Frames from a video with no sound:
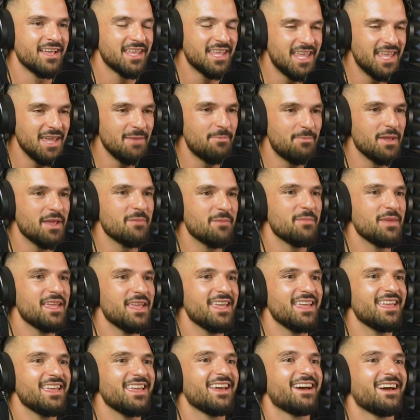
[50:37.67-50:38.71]
keeping
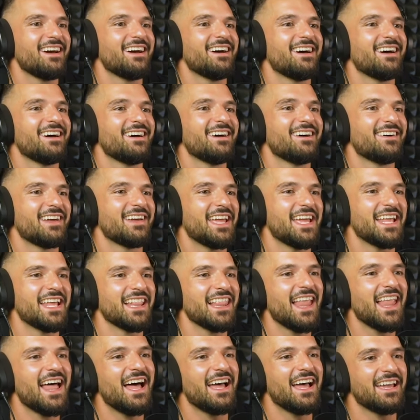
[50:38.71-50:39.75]
me uh, in
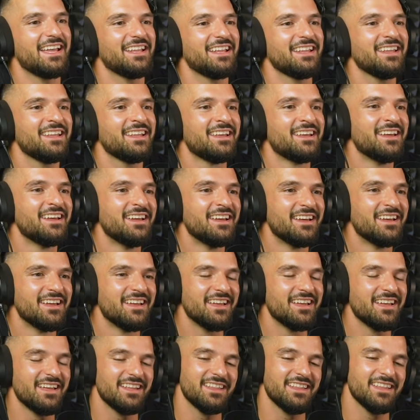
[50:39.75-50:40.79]
line
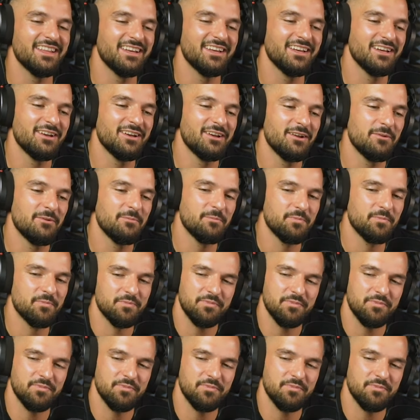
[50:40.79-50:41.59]
and uh,